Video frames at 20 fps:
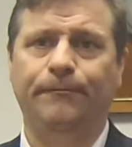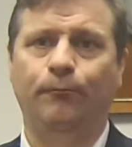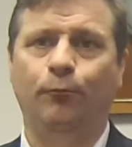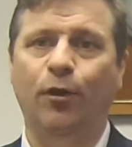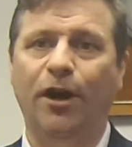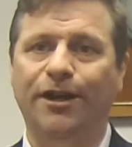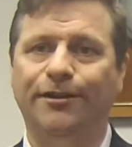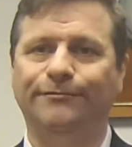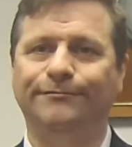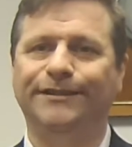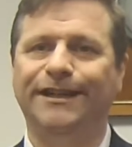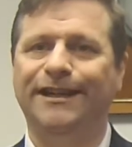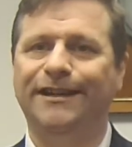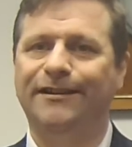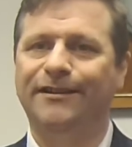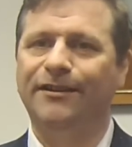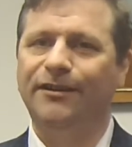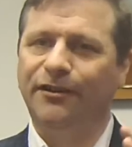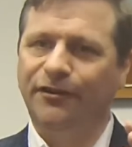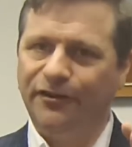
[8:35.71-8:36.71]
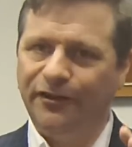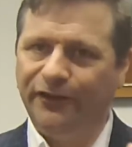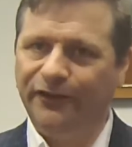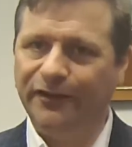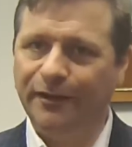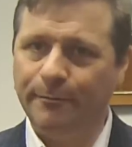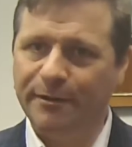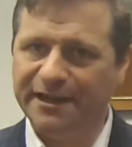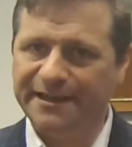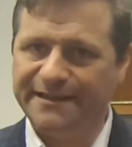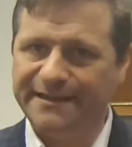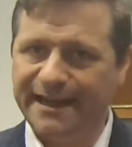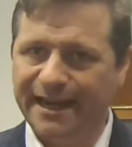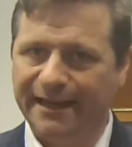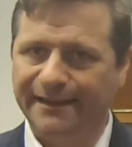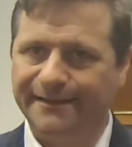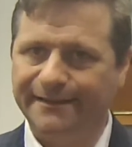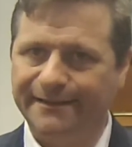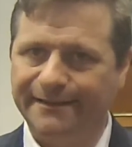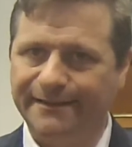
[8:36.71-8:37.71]
Well, to some
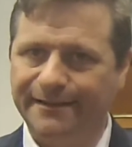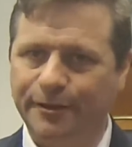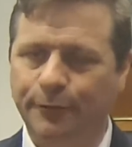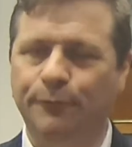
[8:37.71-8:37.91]
extent.